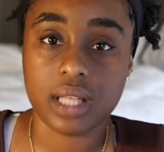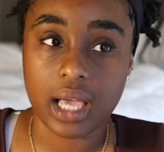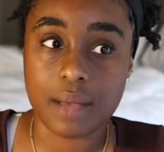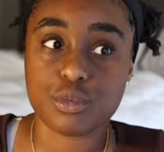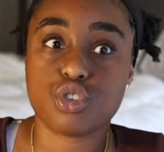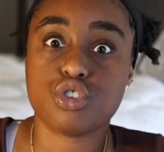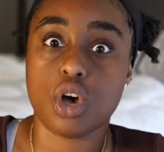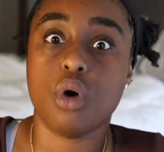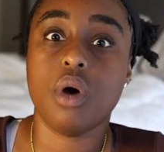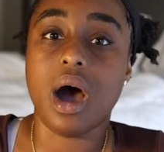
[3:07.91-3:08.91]
Like, I'm
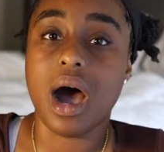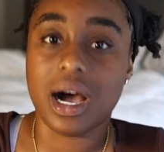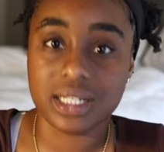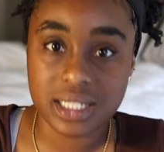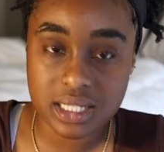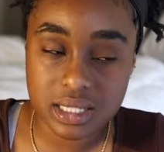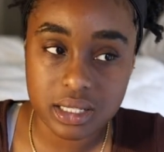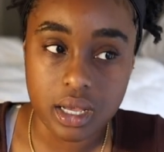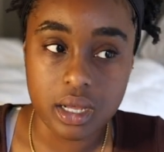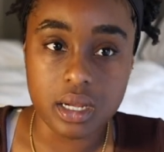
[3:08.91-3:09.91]
so honest
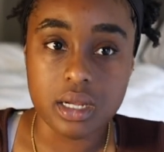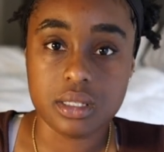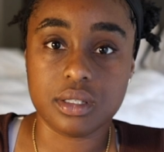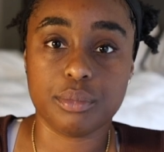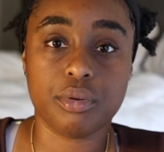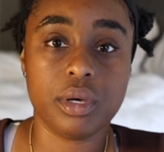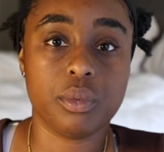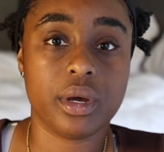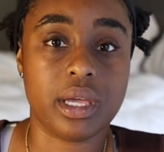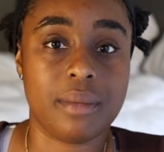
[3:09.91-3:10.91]
to the point
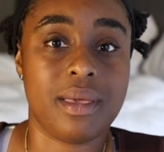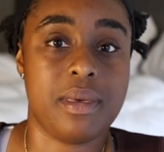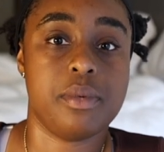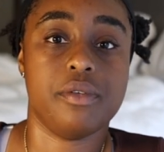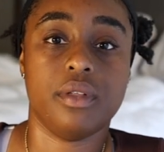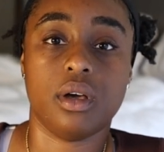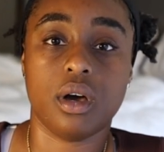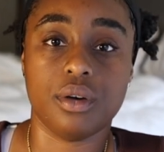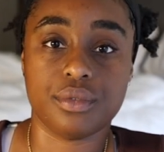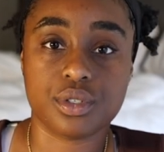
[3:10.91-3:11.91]
where it can make people feel
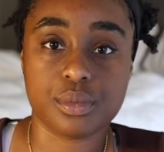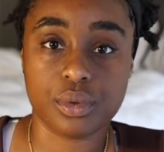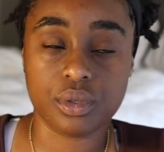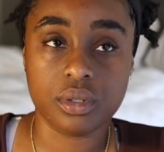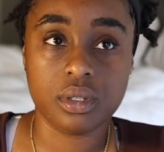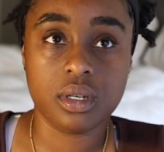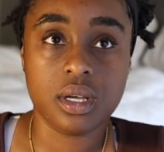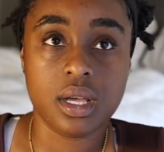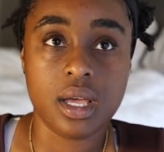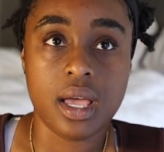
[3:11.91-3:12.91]
uncomfortable.
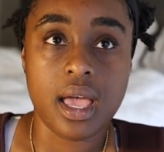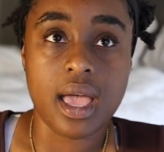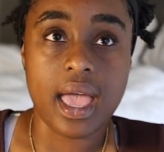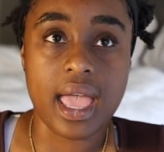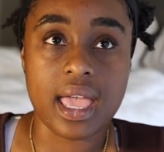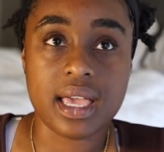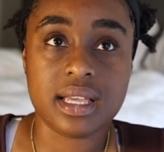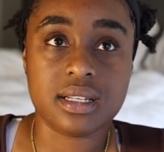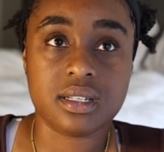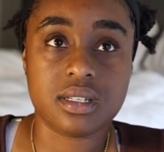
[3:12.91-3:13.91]

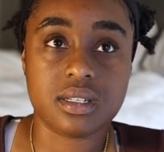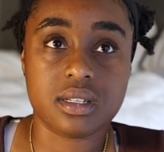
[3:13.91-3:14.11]
And